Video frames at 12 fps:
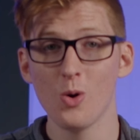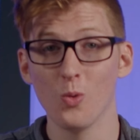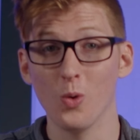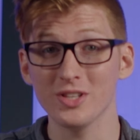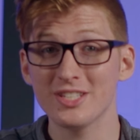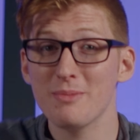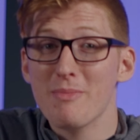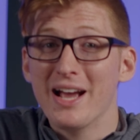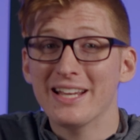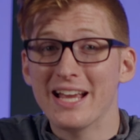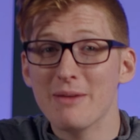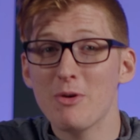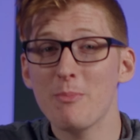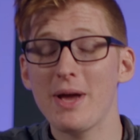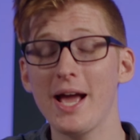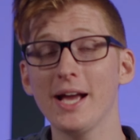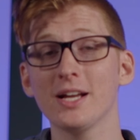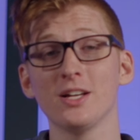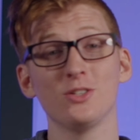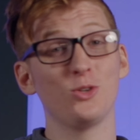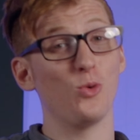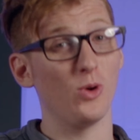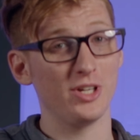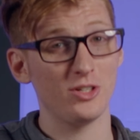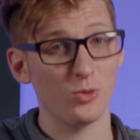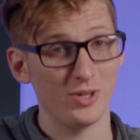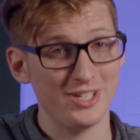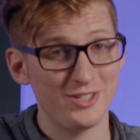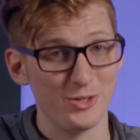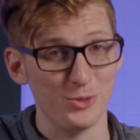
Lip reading: What's in my camera bag 2022.